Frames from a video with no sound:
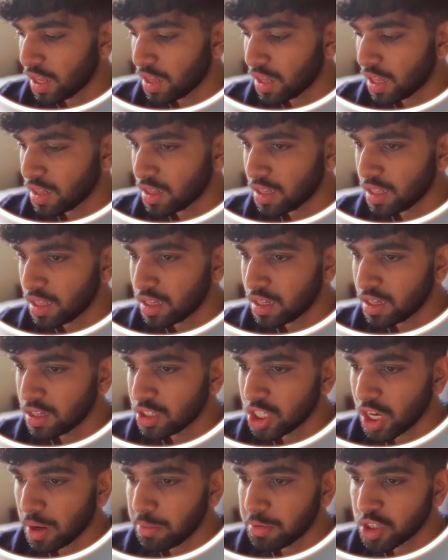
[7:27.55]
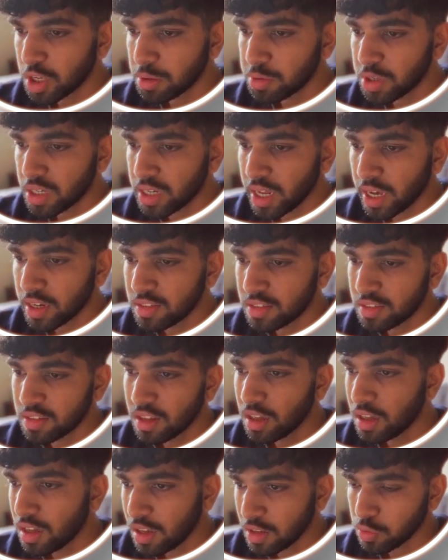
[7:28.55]
And then the job description
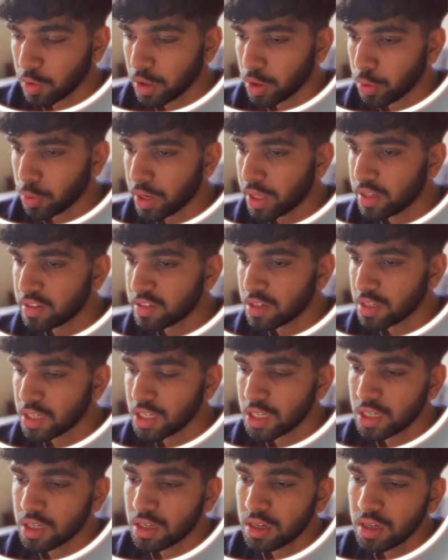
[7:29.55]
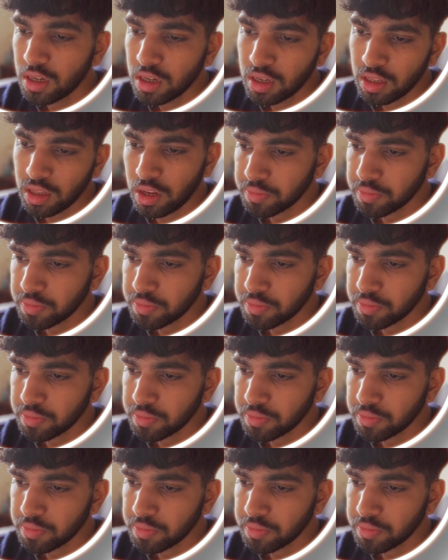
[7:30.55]
text is what you would insert here.